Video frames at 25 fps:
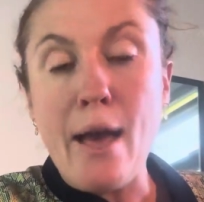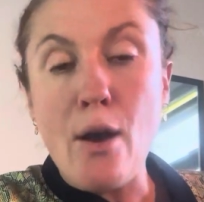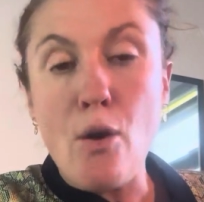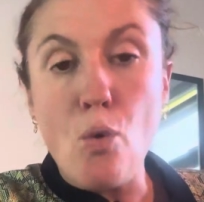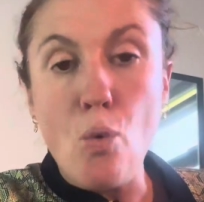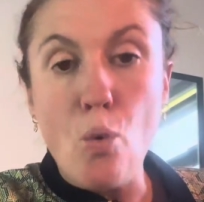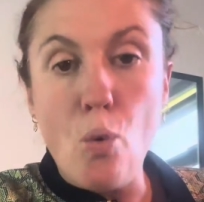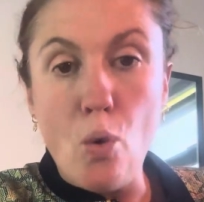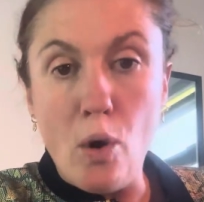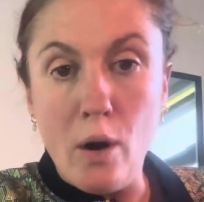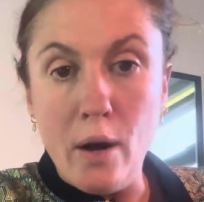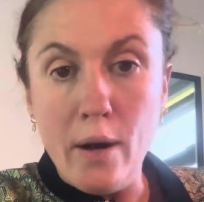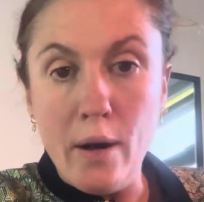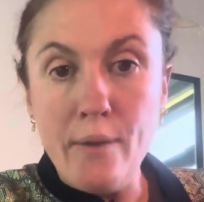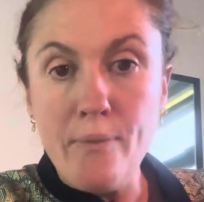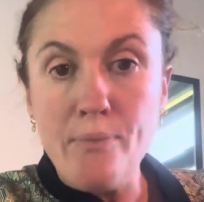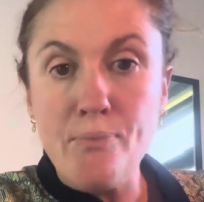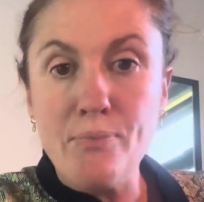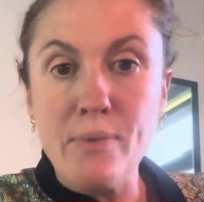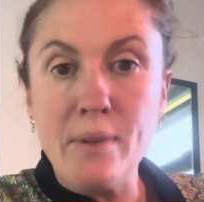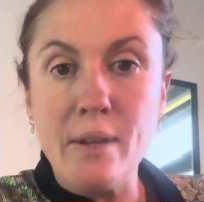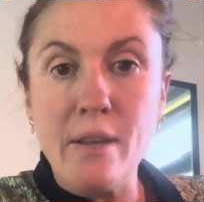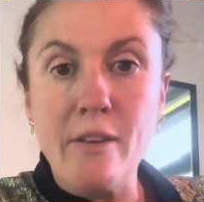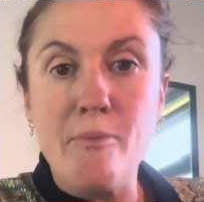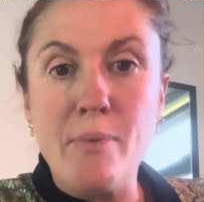Or
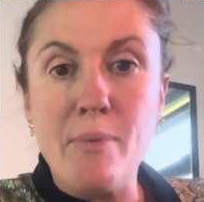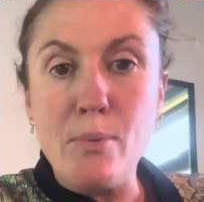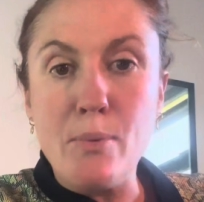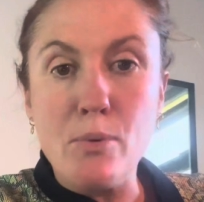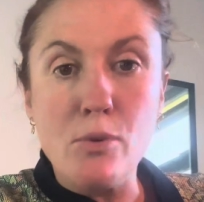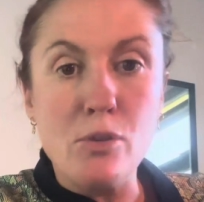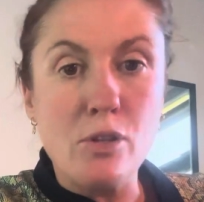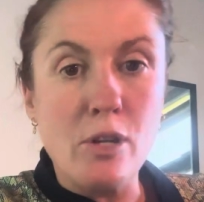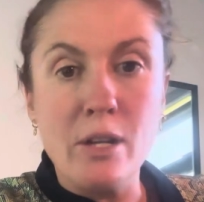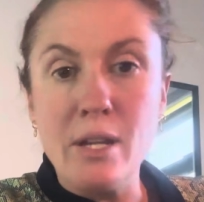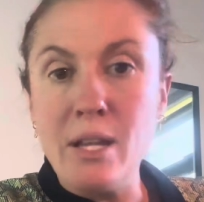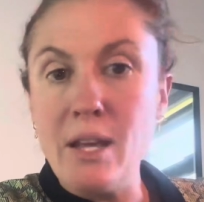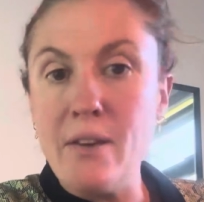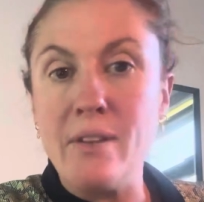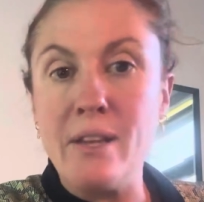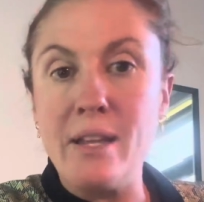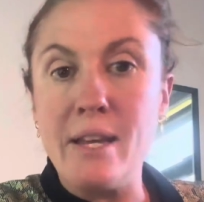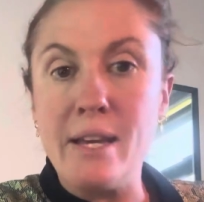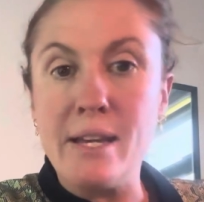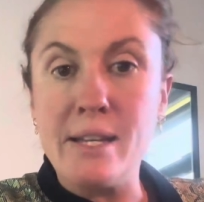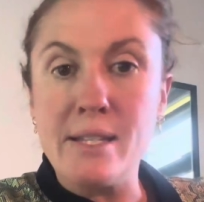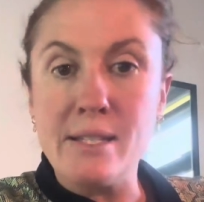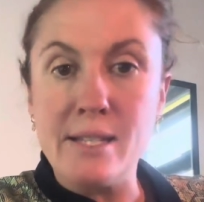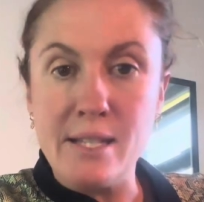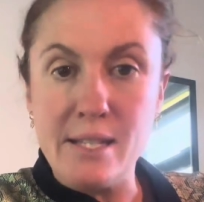if don't have any
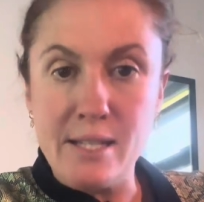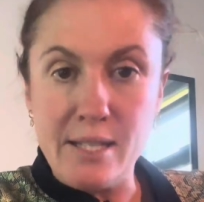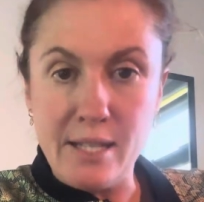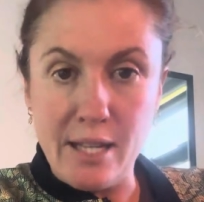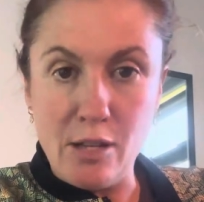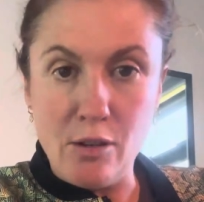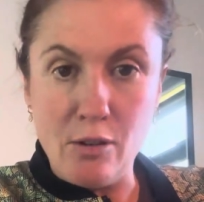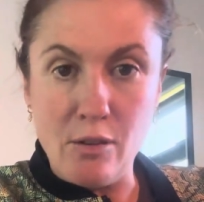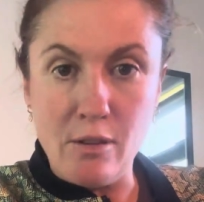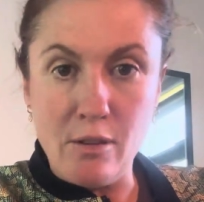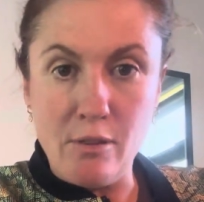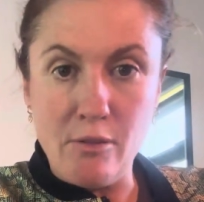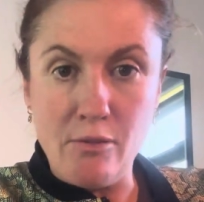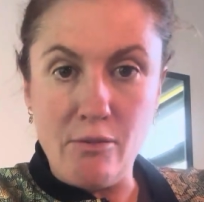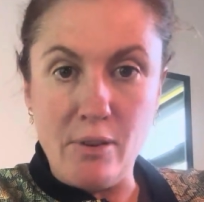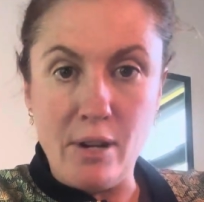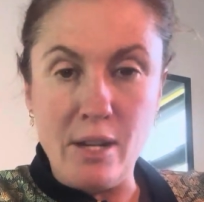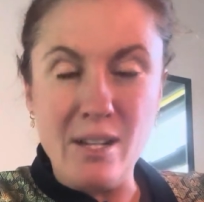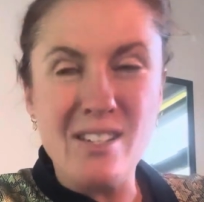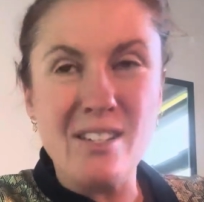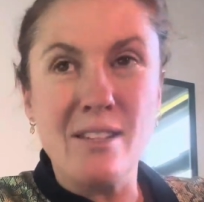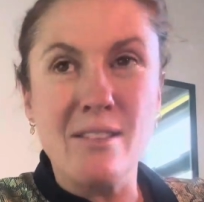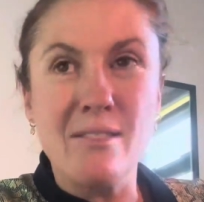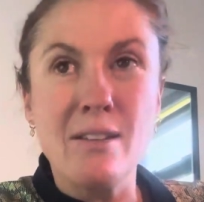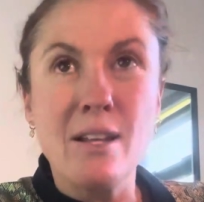excess skin on the
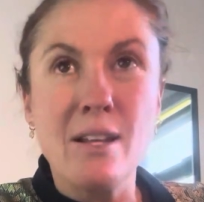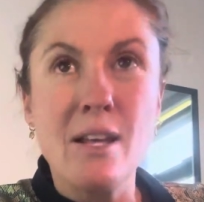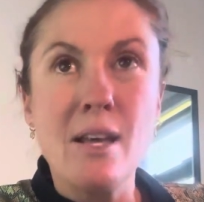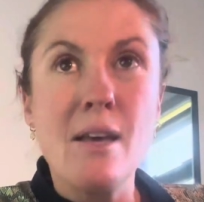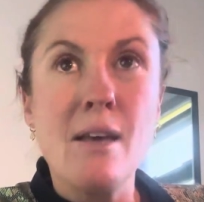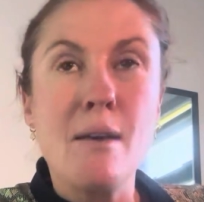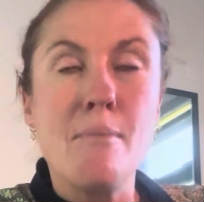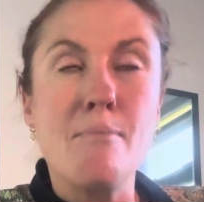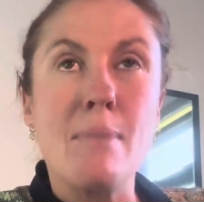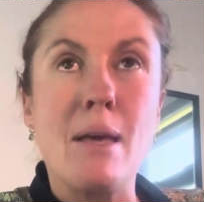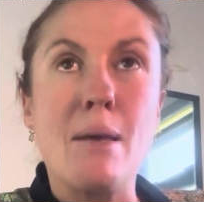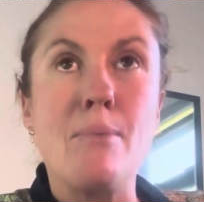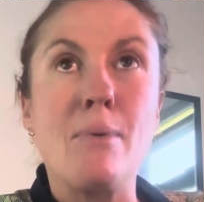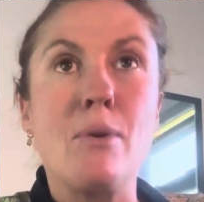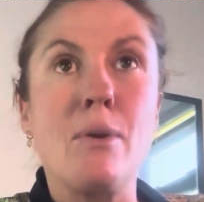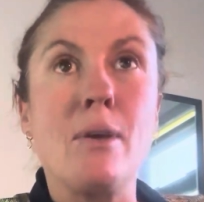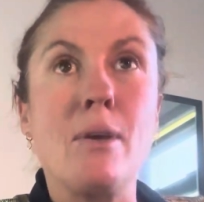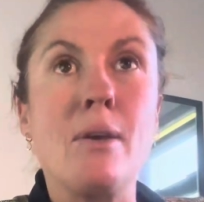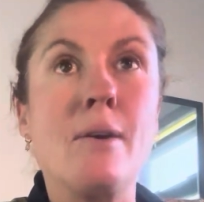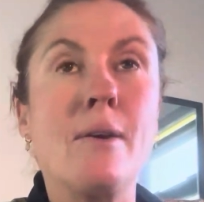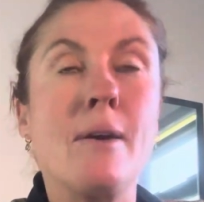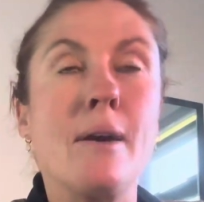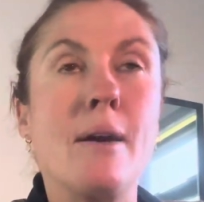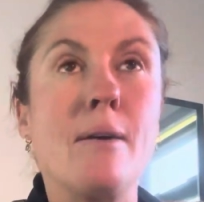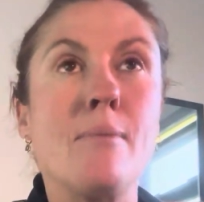front, and
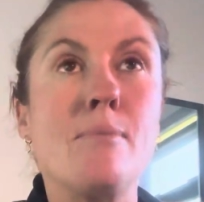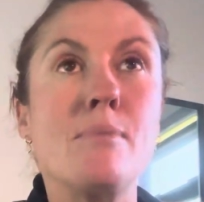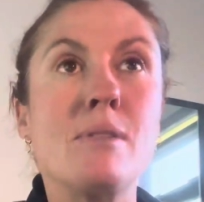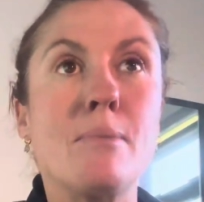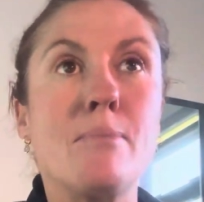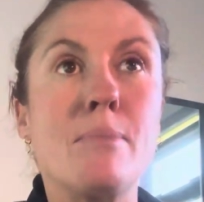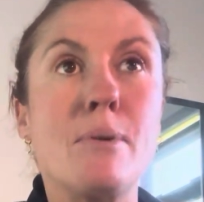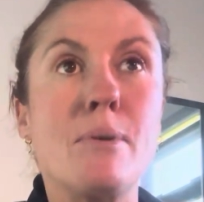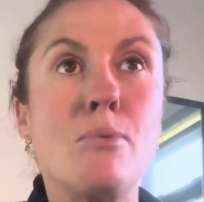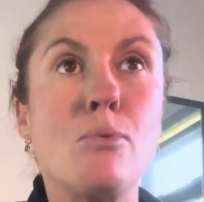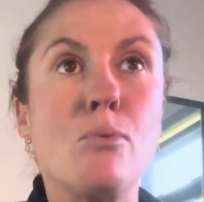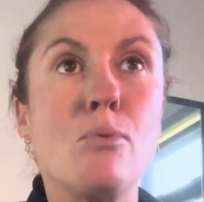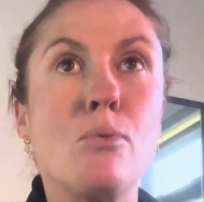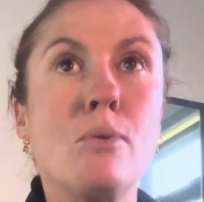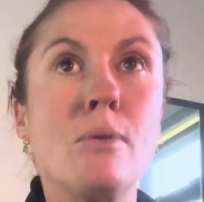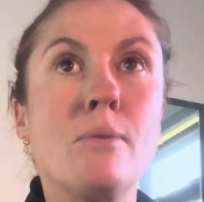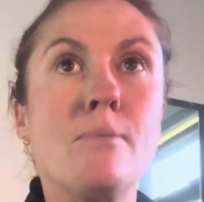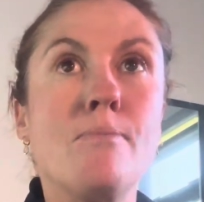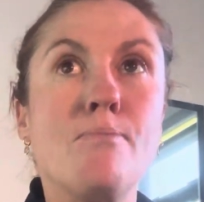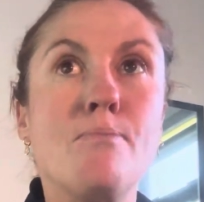maybe some people,